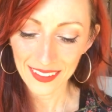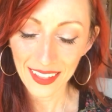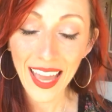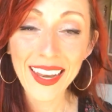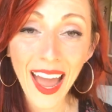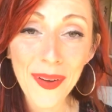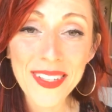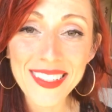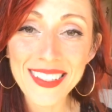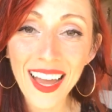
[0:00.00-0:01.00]
And now
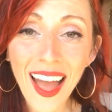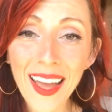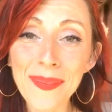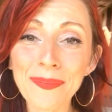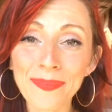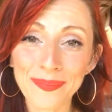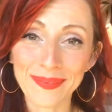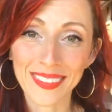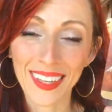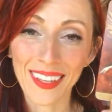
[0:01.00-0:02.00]
is the time
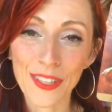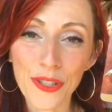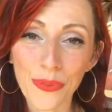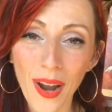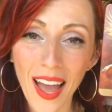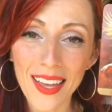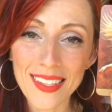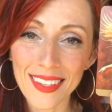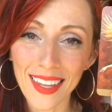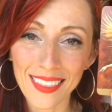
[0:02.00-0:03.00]
to
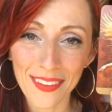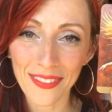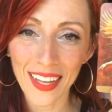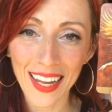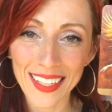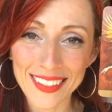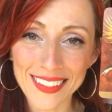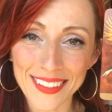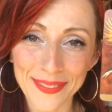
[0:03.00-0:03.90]
rise like the phoenix.